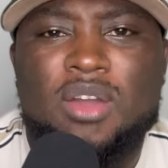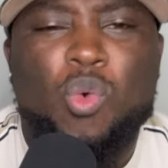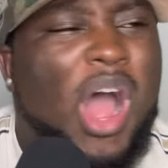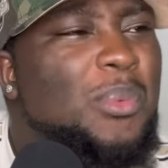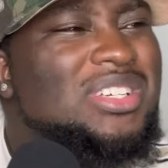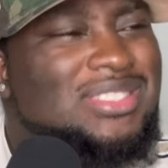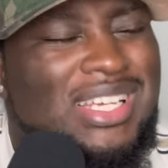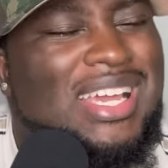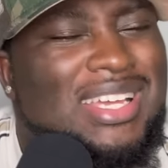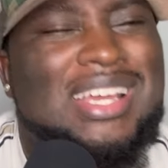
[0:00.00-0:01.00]
Why are we
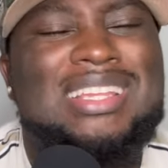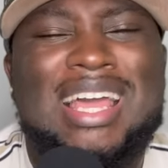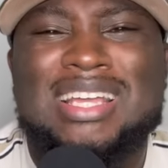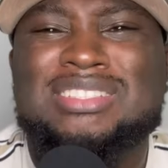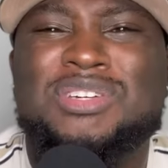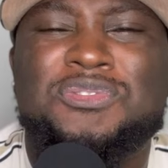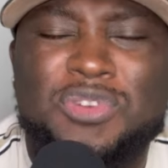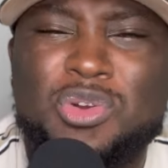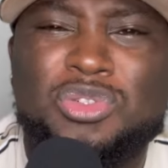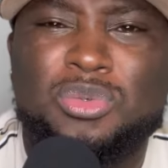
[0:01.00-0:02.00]
sitting here like it's a
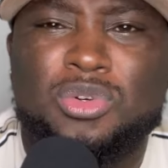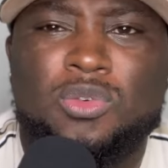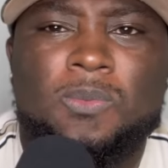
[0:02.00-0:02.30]
funeral?